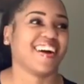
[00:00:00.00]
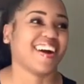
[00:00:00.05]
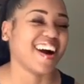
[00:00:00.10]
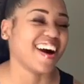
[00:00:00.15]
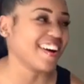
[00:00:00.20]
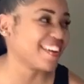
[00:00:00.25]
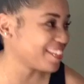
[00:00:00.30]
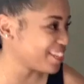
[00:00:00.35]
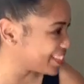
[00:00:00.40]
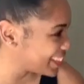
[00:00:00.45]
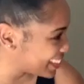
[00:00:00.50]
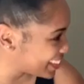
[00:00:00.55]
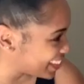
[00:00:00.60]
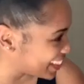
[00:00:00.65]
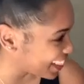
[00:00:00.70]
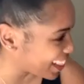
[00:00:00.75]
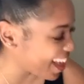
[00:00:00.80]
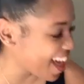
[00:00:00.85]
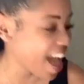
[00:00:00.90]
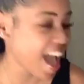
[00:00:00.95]
I was
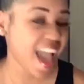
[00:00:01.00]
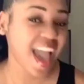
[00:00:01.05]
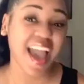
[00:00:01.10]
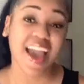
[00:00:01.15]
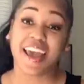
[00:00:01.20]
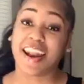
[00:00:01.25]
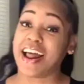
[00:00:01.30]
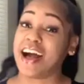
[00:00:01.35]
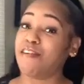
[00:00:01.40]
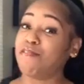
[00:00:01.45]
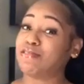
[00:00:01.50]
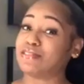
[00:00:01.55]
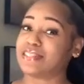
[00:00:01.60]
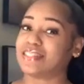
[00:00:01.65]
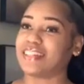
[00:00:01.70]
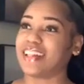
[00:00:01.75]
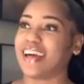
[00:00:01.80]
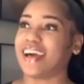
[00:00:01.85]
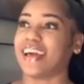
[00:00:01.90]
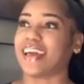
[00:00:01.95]
and I was
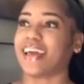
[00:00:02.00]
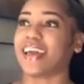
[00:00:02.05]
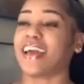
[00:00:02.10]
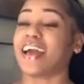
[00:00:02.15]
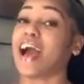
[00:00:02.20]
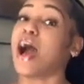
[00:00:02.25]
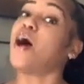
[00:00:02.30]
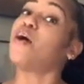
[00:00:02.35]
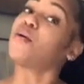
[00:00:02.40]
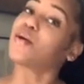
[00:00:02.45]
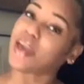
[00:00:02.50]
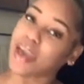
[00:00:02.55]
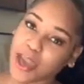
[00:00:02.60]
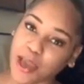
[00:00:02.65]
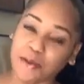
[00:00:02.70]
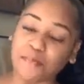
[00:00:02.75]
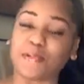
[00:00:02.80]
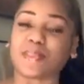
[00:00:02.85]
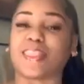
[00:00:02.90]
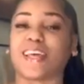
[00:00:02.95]
like,
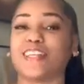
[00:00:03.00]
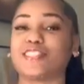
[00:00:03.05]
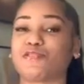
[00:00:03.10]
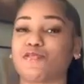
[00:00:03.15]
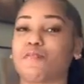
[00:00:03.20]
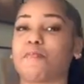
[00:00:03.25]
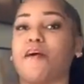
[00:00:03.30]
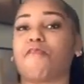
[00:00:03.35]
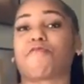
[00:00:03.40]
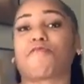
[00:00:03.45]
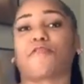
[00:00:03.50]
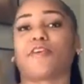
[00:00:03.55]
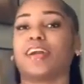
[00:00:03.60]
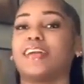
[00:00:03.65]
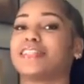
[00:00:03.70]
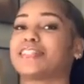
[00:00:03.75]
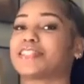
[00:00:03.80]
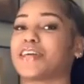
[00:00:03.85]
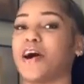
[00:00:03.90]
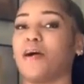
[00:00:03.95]
okay, but that's what my
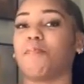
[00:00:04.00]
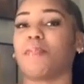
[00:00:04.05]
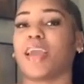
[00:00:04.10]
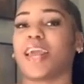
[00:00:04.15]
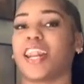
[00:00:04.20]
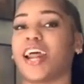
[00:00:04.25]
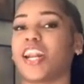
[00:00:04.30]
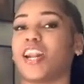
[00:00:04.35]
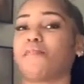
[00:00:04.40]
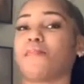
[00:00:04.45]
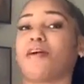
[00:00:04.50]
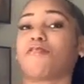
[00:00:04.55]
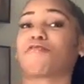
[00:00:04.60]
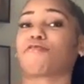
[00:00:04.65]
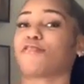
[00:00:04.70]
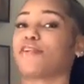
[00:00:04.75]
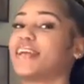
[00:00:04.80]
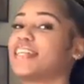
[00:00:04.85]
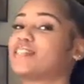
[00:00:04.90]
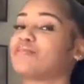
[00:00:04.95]
friends told me. And I know my
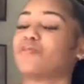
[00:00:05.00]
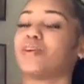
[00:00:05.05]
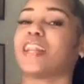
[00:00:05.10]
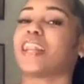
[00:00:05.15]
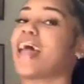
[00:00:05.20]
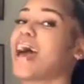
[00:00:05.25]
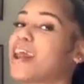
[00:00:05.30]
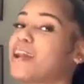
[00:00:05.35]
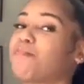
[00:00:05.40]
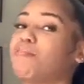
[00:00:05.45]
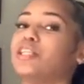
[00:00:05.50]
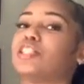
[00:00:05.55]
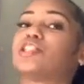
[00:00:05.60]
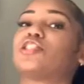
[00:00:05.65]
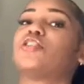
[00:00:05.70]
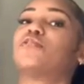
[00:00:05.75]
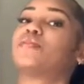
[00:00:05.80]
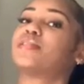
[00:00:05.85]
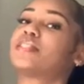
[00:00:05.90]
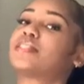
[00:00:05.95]
friends wouldn't lie to me.
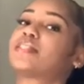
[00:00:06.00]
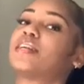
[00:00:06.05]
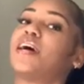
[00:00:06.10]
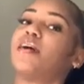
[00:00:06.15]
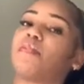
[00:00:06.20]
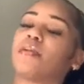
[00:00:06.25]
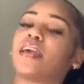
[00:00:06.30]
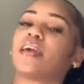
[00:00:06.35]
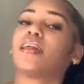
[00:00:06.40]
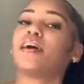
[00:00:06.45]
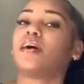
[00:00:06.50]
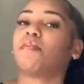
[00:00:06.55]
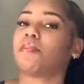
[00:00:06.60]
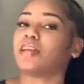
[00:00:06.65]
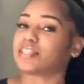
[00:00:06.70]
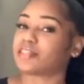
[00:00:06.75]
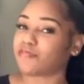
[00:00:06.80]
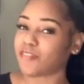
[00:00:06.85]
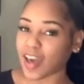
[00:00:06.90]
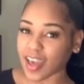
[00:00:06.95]
So what's up? Get up.
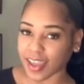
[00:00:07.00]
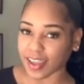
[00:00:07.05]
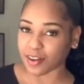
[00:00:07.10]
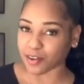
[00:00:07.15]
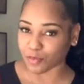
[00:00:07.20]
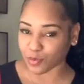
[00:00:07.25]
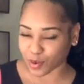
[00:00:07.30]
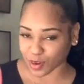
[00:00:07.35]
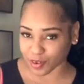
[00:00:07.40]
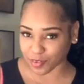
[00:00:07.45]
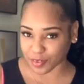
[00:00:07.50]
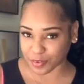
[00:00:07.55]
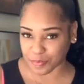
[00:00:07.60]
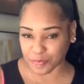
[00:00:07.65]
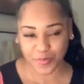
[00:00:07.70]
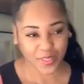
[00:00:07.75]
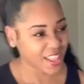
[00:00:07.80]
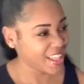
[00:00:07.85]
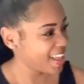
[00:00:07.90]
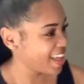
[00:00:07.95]
Let's fight or whatever.
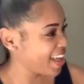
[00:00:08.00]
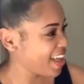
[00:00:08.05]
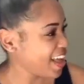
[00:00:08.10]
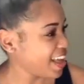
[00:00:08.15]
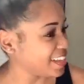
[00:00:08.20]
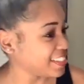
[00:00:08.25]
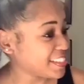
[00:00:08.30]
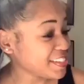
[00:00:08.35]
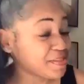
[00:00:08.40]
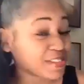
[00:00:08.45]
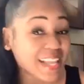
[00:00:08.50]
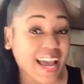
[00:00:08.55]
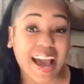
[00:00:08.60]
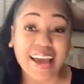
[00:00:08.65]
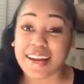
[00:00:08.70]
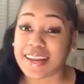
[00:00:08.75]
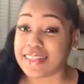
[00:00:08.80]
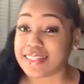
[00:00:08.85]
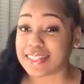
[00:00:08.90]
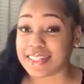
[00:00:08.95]
And she was like, I
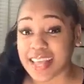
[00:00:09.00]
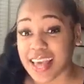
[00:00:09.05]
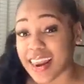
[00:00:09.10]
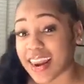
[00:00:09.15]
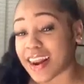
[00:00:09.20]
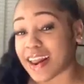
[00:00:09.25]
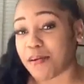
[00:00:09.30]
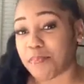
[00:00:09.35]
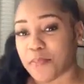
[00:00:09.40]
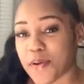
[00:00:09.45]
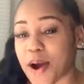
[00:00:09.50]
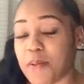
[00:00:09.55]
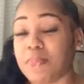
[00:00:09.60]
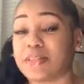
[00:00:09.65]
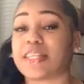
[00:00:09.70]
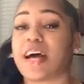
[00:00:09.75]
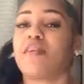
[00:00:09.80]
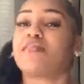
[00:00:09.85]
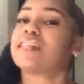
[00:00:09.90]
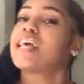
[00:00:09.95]
didn't say that. I promise.
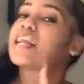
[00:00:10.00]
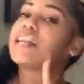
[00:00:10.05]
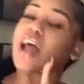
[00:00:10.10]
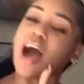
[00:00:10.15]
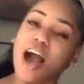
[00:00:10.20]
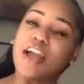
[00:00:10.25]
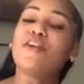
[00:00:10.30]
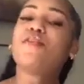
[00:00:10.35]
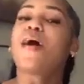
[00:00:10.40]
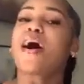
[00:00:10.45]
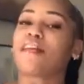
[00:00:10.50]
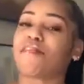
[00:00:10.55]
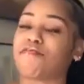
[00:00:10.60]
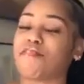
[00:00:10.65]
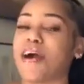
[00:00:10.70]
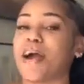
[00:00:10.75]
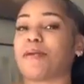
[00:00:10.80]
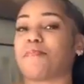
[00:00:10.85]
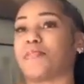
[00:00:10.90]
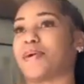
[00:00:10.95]
I was like, nah, you got to
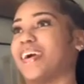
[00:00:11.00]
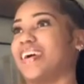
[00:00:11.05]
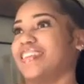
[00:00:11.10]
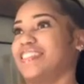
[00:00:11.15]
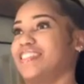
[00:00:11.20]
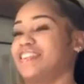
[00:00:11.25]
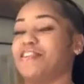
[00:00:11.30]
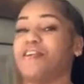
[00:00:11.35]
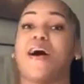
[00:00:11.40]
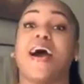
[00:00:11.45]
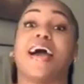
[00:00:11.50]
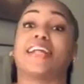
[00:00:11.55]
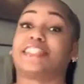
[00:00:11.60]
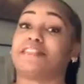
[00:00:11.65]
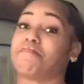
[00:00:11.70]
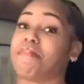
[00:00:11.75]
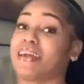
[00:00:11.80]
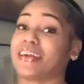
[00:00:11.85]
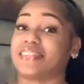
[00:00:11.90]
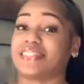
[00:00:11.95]
fight because, you know, I had to
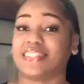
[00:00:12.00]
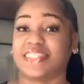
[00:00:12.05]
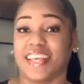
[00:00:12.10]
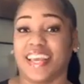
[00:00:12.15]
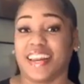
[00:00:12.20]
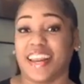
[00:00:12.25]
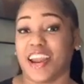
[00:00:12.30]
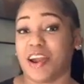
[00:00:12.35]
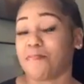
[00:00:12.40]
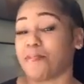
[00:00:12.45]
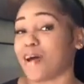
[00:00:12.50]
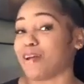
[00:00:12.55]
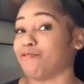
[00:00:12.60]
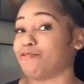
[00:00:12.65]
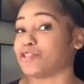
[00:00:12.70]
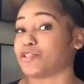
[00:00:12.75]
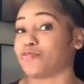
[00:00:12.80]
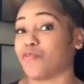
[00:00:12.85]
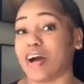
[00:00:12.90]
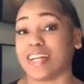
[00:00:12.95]
make a scene. Everybody
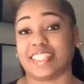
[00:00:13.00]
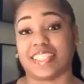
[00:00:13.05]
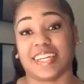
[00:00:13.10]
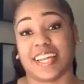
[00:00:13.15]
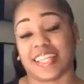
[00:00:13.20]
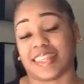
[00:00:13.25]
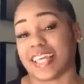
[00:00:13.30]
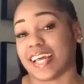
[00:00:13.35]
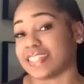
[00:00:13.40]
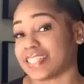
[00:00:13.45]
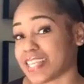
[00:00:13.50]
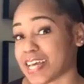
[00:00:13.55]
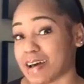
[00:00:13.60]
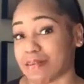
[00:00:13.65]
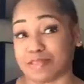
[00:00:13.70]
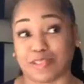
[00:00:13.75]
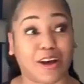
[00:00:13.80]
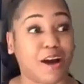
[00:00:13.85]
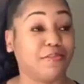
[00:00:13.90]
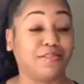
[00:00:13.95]
was watching at that time.
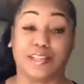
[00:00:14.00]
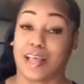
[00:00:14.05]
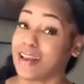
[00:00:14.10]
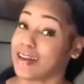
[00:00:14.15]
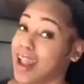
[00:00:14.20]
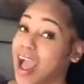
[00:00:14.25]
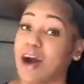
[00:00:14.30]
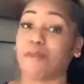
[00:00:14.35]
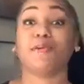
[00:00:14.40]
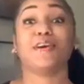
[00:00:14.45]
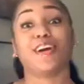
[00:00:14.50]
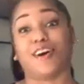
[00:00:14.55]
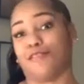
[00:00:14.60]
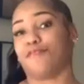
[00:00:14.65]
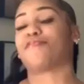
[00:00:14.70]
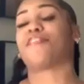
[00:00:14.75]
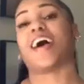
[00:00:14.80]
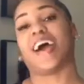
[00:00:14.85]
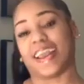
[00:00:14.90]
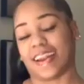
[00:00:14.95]
So I was like, nah, we going to
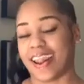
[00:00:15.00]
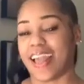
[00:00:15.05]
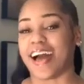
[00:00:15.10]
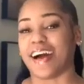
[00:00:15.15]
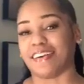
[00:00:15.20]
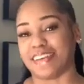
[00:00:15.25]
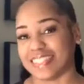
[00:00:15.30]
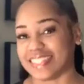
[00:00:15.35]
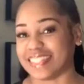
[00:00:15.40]
fight now. It's,